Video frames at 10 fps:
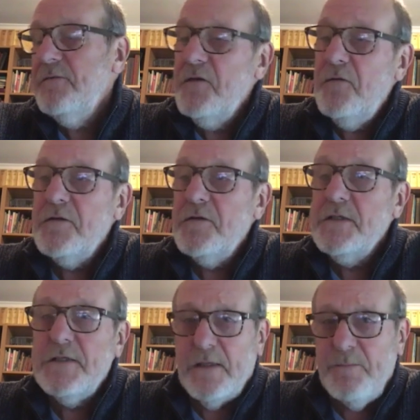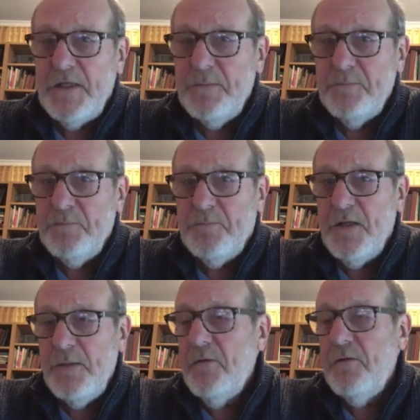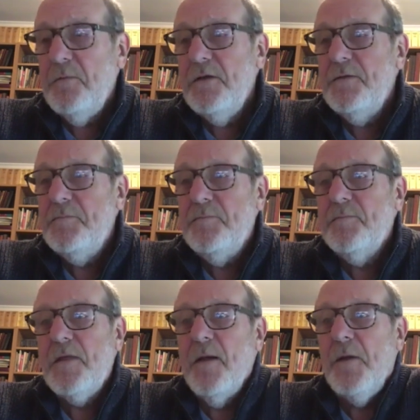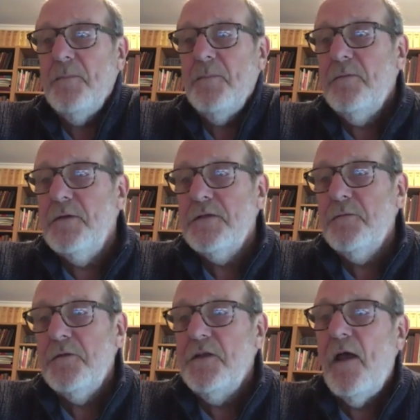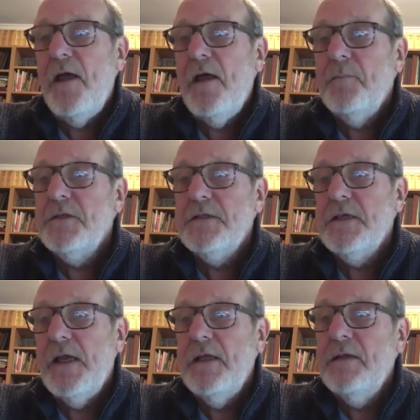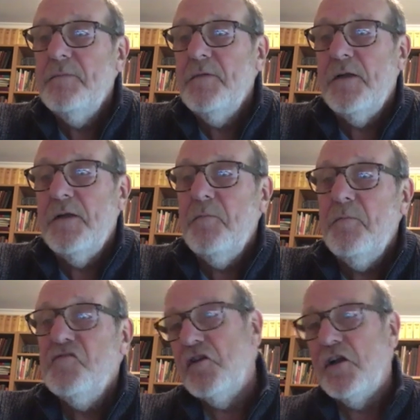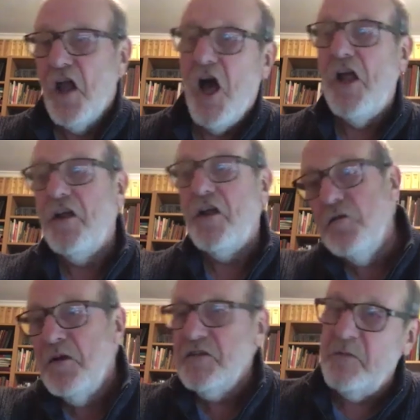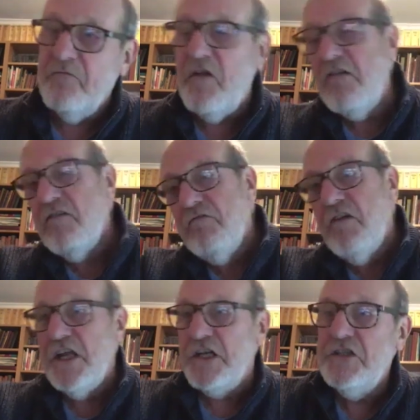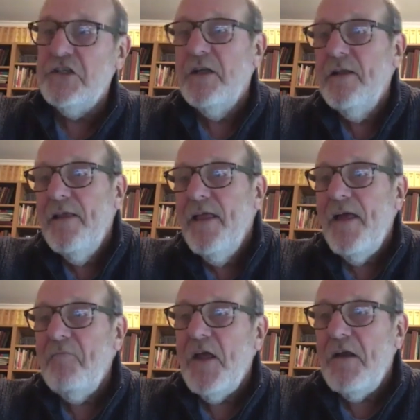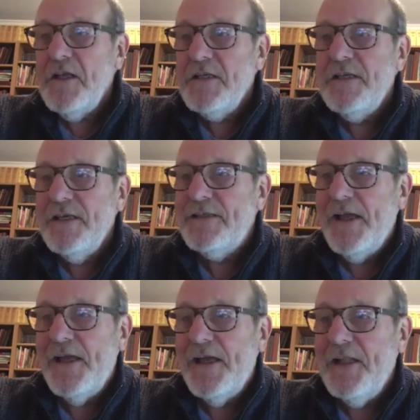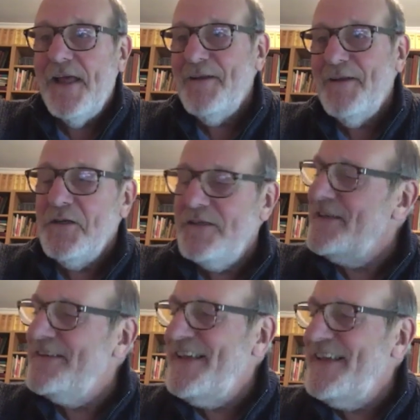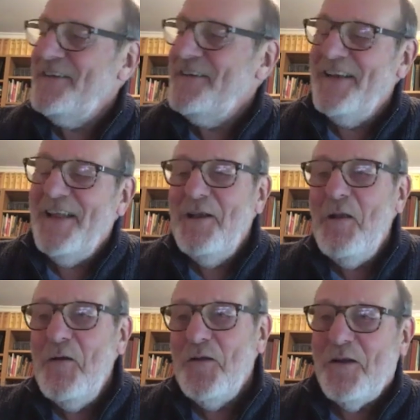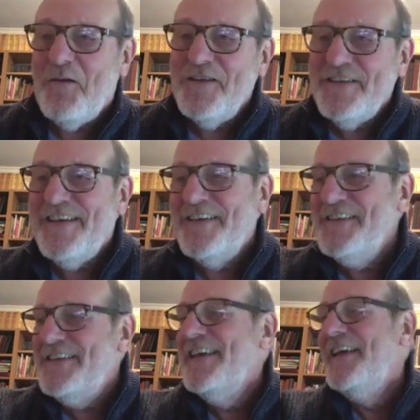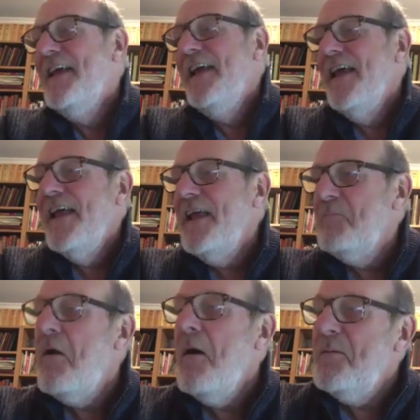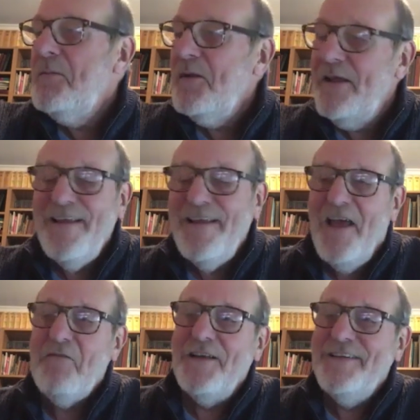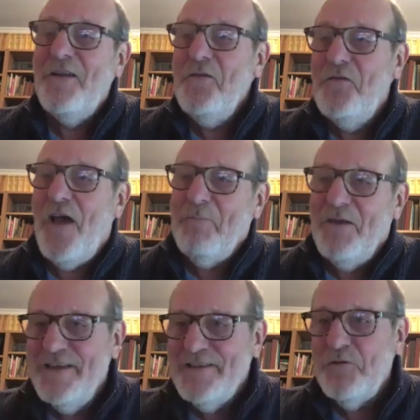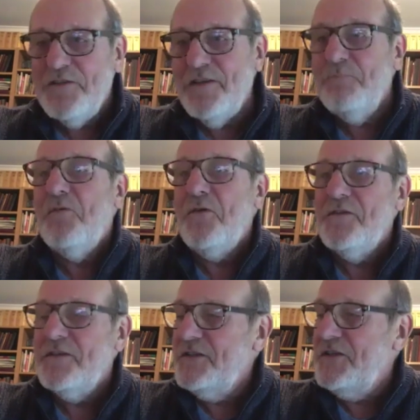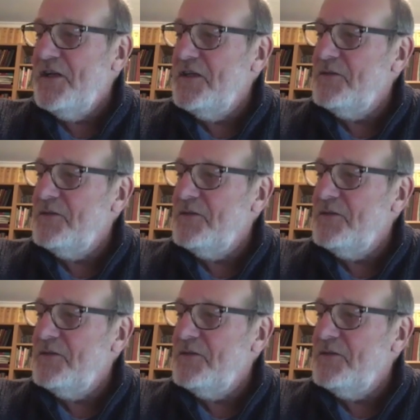course, I mean, people would come up to us all the time and say, you know, what's it like? You must be very rich and various things like that, which is utterly ludicrous because probably having two families was as poor as a church